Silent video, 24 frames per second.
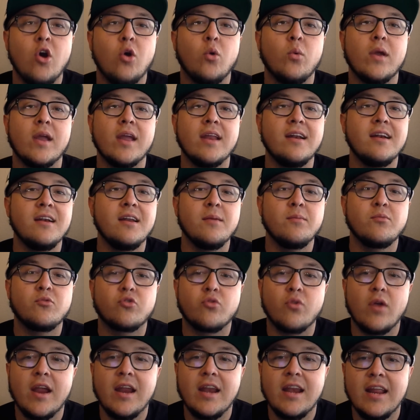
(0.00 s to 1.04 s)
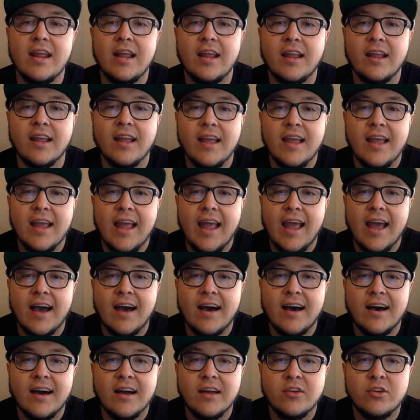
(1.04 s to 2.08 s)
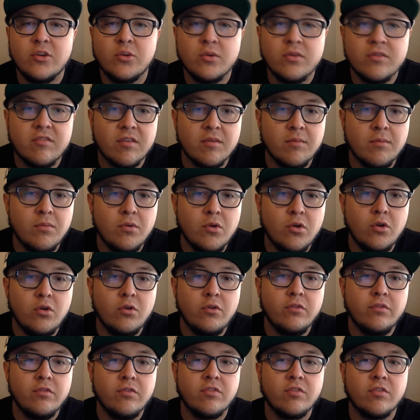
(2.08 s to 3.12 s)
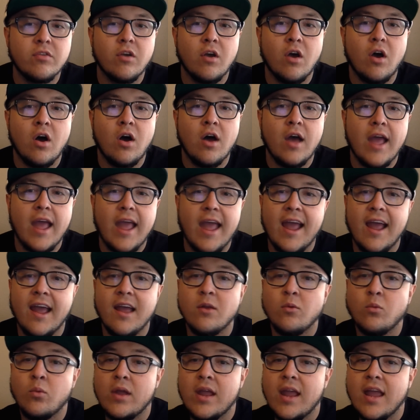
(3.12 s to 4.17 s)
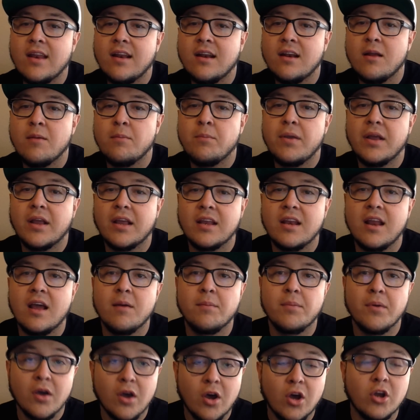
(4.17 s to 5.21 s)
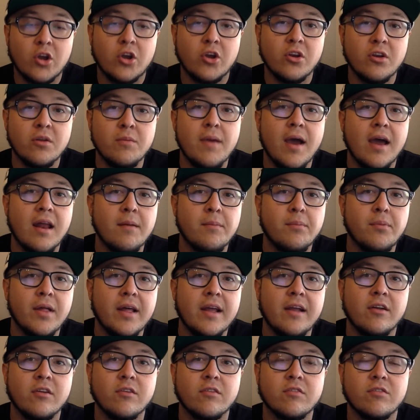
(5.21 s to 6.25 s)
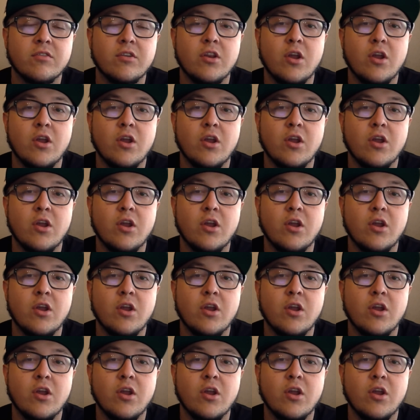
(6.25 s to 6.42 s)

We ended up trading, uh, doing some moves and we ended up picking up a good amount of players.